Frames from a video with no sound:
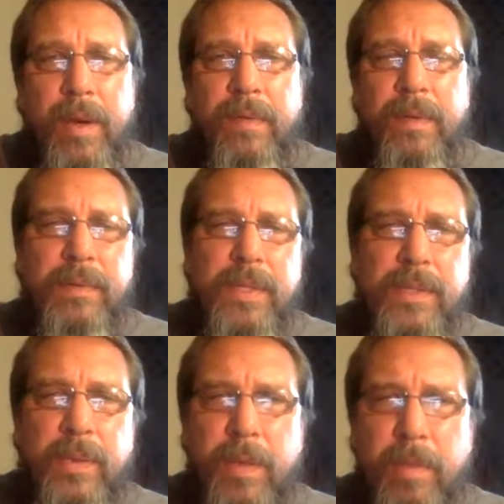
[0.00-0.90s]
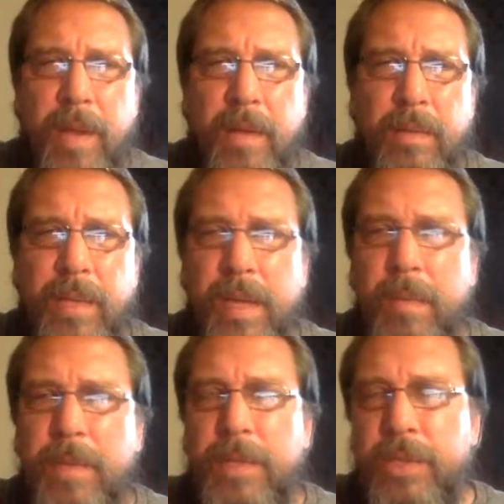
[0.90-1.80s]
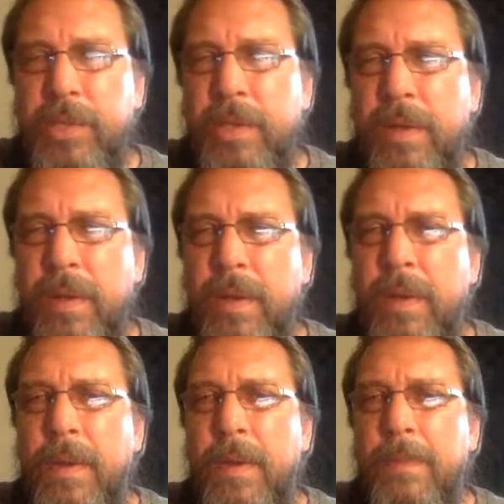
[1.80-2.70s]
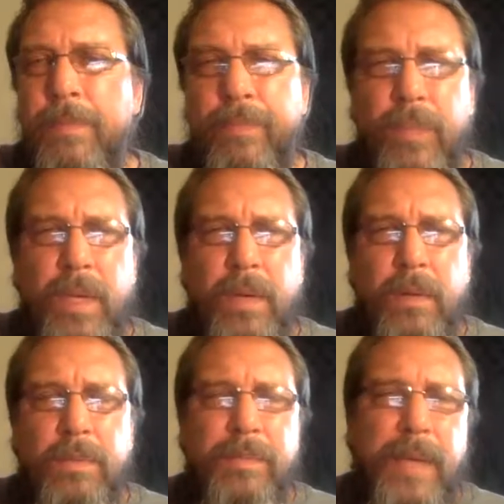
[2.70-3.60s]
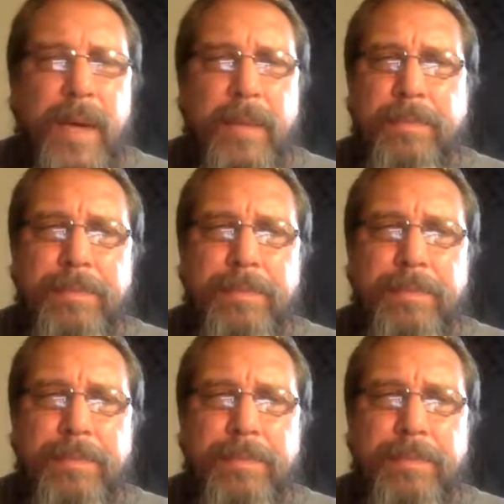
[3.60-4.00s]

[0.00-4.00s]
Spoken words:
whatever. Doesn't really bother me that much. I don't know. I